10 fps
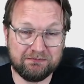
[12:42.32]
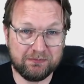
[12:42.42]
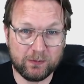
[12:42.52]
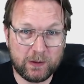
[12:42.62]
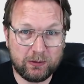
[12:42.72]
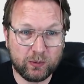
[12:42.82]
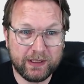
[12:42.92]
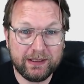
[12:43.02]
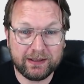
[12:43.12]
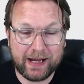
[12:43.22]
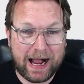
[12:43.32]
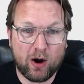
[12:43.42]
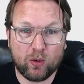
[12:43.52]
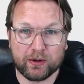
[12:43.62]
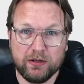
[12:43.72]
well, within an
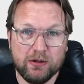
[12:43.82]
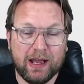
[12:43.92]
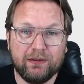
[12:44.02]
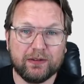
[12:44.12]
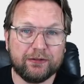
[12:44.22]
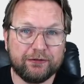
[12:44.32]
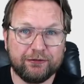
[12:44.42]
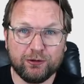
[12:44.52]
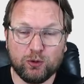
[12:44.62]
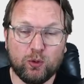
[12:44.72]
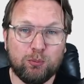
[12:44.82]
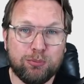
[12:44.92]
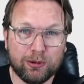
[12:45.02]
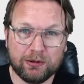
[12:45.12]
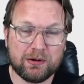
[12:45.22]
hour, you have a full
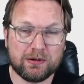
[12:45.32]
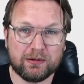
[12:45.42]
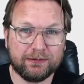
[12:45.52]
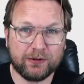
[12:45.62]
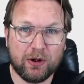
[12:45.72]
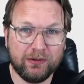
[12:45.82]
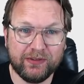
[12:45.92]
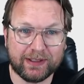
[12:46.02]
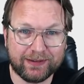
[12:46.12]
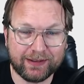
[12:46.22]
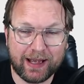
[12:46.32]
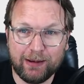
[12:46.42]
blog of content.